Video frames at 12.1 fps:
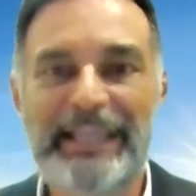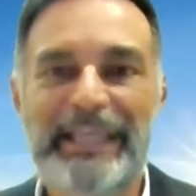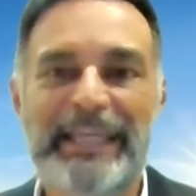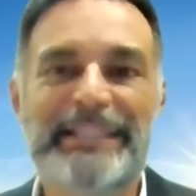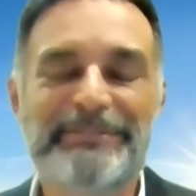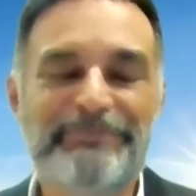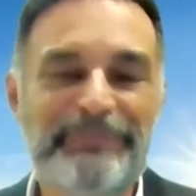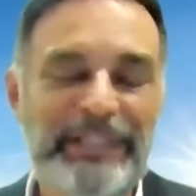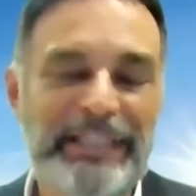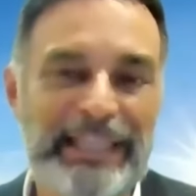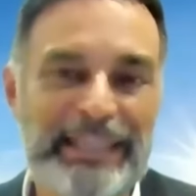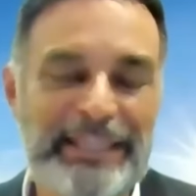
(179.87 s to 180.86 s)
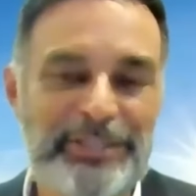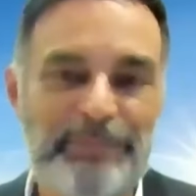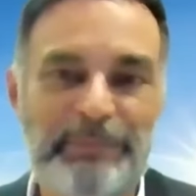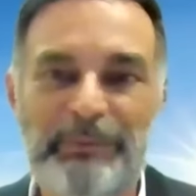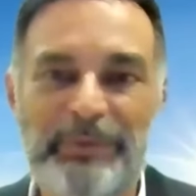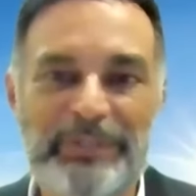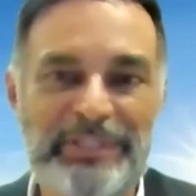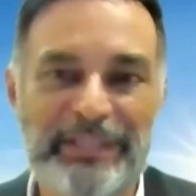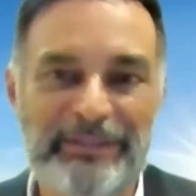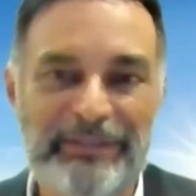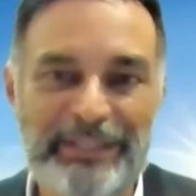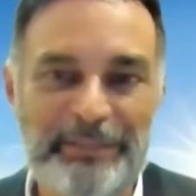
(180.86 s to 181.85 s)
It doesn't feel like this should be worse than the
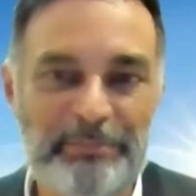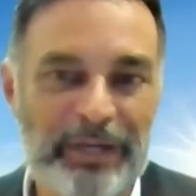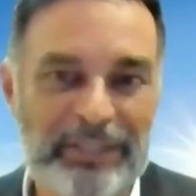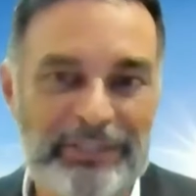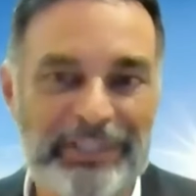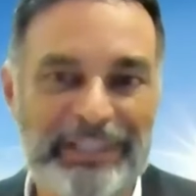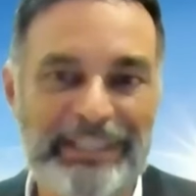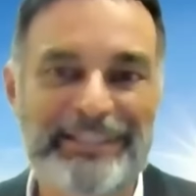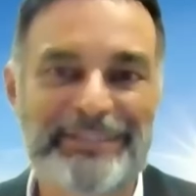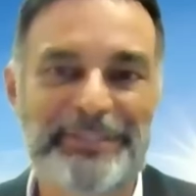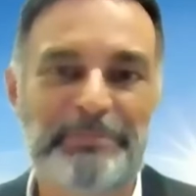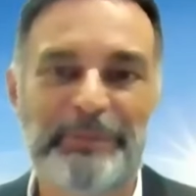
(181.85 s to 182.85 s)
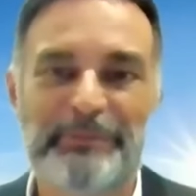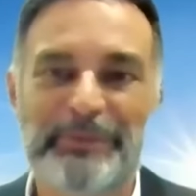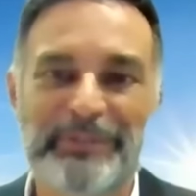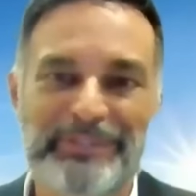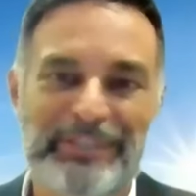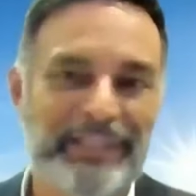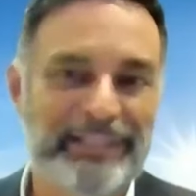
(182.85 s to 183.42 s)
Great Depression, and it shouldn't be worse than,